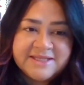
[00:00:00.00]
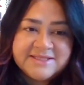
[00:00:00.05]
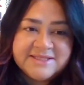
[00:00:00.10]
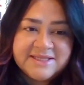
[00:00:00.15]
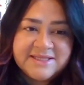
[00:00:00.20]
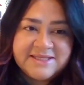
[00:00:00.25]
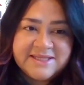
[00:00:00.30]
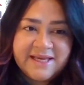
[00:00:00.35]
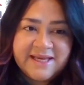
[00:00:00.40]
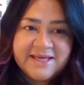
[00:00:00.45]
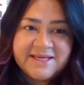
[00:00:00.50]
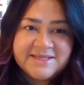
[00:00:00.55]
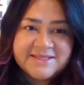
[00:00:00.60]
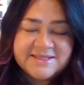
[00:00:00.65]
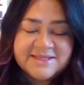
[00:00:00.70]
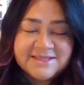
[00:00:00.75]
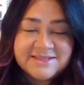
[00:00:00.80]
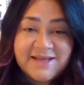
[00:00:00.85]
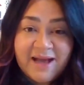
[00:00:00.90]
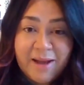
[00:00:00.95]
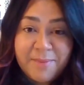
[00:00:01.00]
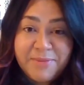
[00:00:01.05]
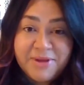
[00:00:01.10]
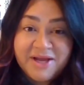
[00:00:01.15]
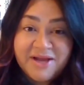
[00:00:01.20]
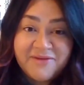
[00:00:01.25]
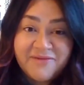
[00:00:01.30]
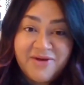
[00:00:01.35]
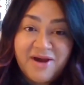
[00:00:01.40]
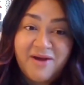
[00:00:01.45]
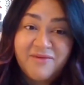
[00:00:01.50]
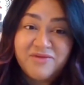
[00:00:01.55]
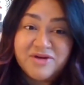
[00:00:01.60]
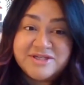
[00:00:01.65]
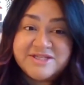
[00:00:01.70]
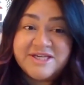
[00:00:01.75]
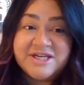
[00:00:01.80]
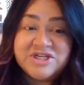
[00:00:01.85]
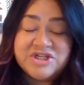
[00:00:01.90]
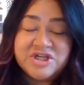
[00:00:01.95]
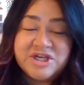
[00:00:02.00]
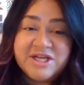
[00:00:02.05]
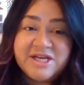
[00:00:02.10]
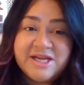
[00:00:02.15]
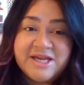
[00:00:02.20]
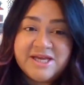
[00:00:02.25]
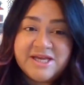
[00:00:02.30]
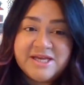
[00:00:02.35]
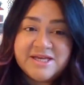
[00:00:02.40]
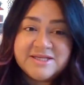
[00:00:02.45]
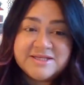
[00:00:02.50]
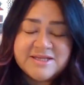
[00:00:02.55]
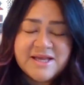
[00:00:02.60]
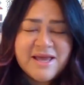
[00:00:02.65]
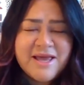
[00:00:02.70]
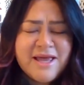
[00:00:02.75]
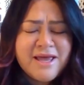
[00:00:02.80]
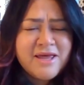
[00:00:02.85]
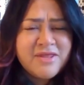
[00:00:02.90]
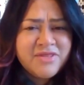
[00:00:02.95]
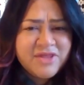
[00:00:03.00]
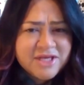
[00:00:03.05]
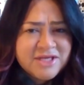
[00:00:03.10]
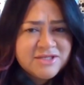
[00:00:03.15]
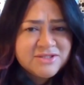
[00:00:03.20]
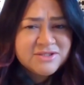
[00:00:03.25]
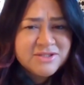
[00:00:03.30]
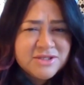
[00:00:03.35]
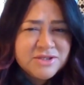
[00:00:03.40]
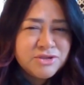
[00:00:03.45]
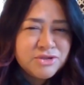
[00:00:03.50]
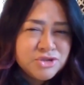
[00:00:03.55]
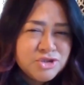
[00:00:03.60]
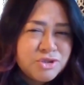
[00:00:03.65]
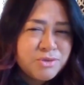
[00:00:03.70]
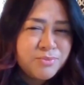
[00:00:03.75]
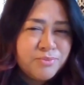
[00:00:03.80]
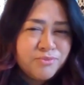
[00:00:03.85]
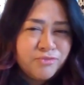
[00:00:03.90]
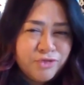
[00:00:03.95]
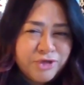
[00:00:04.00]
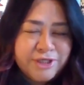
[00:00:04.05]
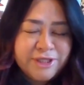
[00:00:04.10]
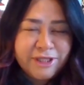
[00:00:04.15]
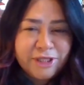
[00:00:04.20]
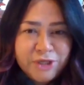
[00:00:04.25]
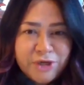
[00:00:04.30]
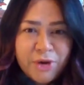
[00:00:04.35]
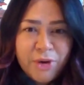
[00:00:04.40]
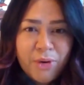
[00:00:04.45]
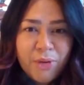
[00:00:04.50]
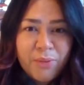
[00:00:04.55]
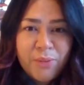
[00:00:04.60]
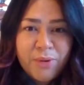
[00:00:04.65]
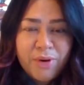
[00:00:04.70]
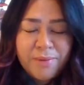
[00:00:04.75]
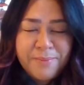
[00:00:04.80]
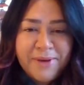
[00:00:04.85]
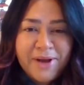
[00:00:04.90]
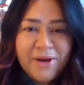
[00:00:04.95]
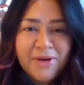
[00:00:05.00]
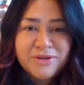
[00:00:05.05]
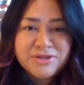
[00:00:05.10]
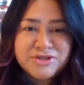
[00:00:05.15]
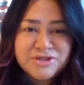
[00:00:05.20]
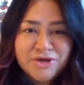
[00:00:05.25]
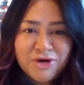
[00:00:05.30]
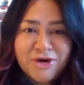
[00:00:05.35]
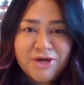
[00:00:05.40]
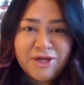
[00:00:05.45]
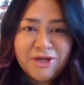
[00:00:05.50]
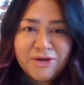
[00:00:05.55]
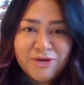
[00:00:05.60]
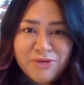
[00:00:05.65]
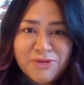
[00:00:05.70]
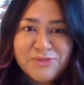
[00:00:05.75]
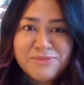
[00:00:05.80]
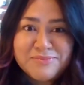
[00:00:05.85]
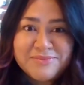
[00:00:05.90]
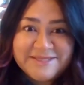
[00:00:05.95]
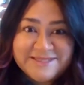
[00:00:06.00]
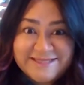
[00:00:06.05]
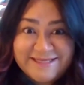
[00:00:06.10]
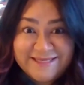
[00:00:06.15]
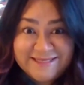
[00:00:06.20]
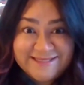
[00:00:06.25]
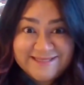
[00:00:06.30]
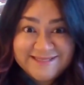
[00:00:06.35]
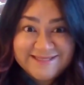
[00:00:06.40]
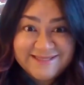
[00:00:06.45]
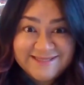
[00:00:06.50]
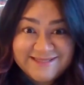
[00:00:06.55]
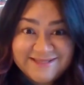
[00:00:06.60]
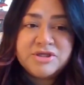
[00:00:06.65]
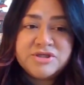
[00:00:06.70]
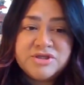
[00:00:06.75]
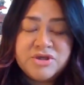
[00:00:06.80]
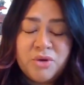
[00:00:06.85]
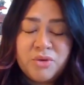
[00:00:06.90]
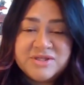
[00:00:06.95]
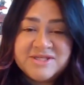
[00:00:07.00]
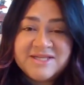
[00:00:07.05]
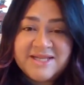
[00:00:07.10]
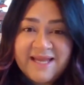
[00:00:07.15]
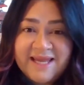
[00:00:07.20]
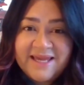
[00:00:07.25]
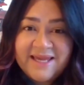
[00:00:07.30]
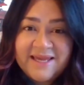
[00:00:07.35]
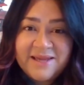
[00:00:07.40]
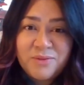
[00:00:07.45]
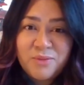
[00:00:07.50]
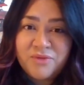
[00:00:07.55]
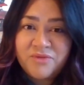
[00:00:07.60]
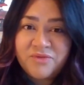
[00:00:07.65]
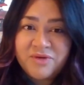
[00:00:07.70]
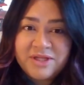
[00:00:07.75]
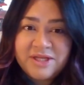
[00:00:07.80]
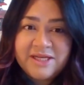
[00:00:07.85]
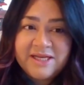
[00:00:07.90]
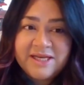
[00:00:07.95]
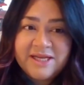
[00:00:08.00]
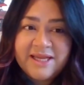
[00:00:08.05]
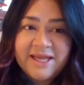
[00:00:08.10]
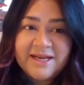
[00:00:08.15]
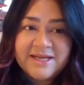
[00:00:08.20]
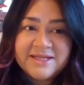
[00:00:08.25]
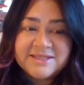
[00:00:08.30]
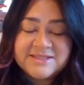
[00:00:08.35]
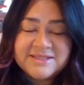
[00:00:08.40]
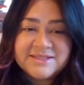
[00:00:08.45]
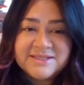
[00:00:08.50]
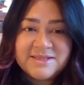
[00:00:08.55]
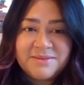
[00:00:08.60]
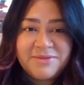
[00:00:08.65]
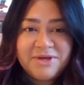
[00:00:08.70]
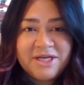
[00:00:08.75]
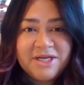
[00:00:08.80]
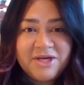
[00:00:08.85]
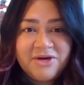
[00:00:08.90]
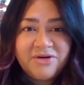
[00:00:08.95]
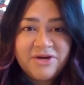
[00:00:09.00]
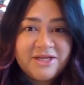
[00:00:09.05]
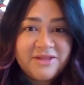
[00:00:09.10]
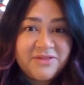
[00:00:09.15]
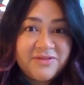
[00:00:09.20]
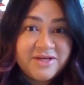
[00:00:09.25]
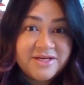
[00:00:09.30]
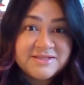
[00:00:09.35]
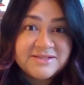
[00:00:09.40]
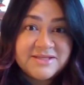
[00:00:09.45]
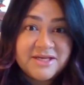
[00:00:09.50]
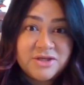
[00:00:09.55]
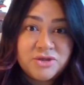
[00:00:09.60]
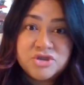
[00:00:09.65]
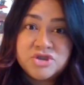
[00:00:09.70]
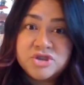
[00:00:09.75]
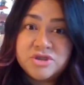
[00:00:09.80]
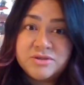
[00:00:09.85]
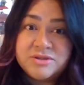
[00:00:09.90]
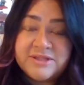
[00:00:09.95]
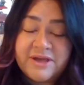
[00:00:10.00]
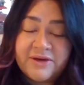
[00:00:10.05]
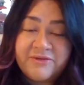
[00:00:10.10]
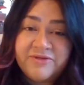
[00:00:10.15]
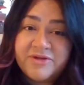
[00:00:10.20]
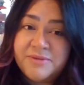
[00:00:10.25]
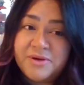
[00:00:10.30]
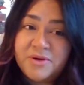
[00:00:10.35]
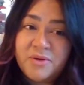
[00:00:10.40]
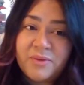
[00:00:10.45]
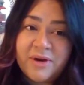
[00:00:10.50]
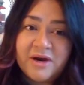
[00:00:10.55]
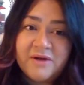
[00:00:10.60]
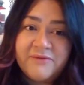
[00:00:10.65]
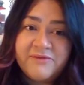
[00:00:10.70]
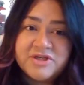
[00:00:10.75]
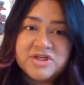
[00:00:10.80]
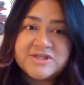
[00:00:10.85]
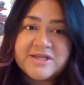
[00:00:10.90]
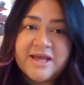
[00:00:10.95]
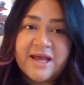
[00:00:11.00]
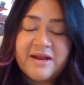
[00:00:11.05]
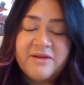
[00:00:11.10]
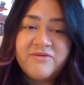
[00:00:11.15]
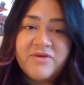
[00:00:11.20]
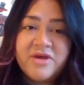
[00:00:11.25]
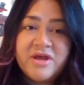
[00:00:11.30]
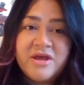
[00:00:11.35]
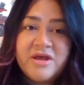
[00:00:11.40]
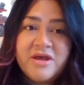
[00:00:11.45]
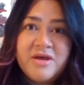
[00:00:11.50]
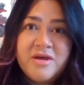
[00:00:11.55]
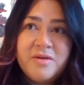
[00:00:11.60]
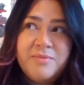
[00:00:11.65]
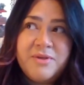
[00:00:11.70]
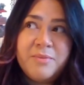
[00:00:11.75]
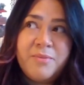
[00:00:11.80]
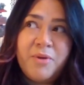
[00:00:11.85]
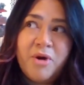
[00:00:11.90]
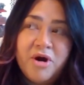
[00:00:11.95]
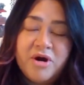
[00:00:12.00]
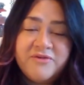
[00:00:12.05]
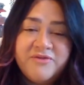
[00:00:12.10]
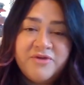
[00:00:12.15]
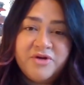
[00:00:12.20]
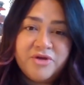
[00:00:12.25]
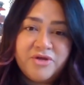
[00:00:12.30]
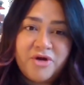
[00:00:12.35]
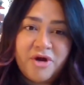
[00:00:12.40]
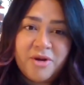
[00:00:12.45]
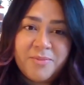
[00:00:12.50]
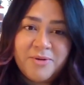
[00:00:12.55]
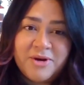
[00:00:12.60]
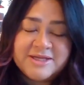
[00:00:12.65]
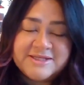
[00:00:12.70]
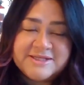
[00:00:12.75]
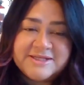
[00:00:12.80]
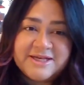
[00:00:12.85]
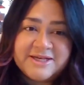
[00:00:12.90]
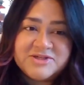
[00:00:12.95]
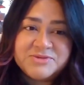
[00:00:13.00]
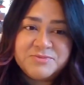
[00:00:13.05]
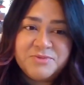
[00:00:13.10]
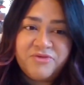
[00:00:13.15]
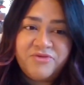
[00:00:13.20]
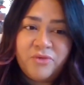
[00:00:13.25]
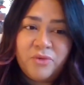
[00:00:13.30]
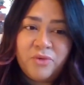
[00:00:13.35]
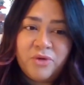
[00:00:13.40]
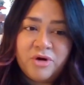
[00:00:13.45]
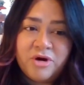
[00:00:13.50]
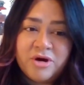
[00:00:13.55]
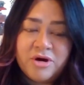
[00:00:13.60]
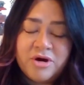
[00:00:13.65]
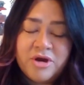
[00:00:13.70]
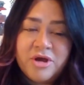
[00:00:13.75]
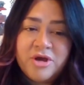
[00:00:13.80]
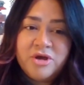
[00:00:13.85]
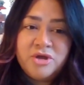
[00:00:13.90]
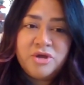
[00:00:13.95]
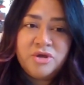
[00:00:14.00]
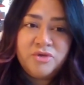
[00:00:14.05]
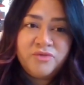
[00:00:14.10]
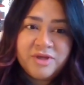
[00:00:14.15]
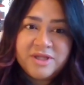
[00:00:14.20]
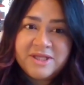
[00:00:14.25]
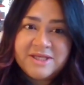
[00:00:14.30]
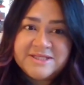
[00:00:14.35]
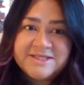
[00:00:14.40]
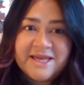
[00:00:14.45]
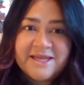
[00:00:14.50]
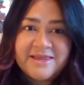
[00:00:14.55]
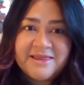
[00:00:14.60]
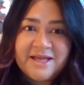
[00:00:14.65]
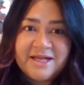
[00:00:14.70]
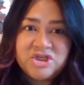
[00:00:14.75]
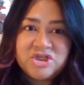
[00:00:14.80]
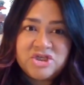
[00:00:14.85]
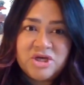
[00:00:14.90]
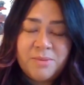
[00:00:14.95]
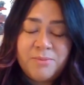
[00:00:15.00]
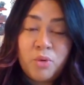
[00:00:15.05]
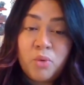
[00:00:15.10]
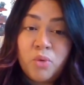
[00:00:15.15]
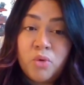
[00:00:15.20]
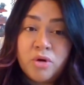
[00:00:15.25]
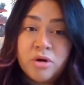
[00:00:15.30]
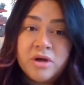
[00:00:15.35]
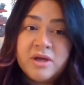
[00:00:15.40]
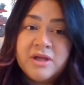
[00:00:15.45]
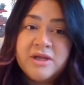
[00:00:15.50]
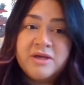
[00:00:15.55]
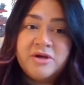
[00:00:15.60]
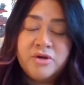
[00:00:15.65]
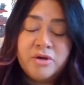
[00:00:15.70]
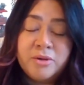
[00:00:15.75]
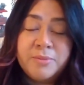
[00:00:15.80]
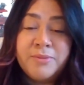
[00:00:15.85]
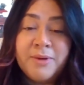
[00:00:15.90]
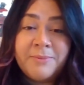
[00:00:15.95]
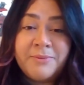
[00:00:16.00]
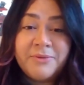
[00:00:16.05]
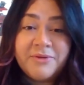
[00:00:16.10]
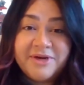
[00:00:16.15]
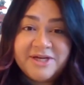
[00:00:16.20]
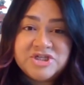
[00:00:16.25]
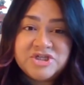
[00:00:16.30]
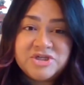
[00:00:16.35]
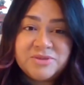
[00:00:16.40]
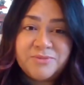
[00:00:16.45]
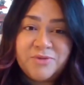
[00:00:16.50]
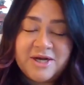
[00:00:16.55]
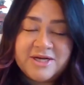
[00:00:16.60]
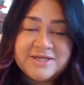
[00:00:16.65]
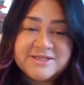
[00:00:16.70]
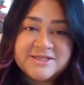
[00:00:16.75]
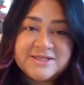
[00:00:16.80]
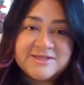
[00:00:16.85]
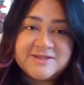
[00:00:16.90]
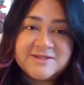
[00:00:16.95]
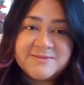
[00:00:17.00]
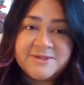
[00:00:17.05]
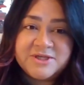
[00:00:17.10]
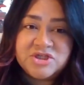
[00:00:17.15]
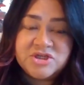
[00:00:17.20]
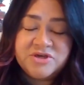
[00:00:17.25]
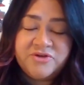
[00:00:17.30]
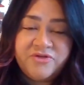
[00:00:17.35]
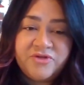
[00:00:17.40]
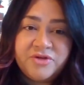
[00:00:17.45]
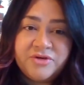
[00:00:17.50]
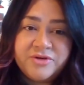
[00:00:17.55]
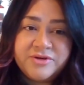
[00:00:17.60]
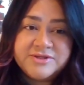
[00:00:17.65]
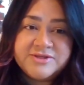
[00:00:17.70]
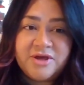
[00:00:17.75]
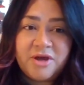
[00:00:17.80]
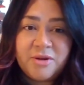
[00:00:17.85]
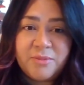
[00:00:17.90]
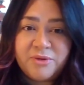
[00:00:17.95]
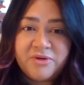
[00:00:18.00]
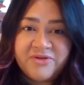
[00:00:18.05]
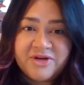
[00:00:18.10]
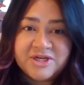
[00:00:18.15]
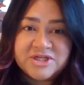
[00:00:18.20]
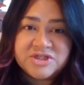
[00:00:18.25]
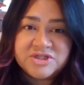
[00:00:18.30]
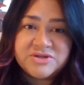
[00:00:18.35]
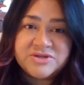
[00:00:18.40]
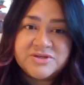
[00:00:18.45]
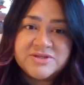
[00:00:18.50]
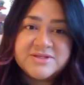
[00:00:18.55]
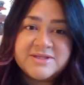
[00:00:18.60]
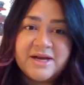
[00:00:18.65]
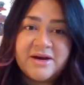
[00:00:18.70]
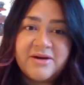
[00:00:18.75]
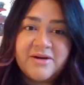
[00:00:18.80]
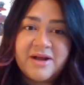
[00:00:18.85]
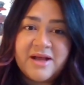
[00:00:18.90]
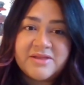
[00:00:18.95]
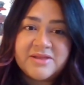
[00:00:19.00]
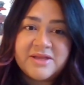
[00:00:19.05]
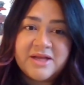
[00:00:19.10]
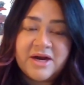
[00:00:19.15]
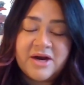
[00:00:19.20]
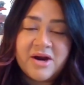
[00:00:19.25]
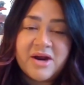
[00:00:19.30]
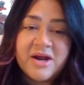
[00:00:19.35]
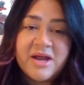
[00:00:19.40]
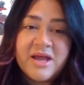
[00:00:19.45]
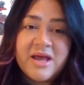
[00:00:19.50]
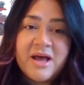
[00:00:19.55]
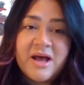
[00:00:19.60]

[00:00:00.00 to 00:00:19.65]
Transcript: Today's topic of conversation is things that you should really know about starting your own business. So, today we're really going to get into some nitty gritty things that you should definitely be aware of and just kind of be a part of your thought process before you really take that jump or in your preparation process, especially for those young professionals that are out there.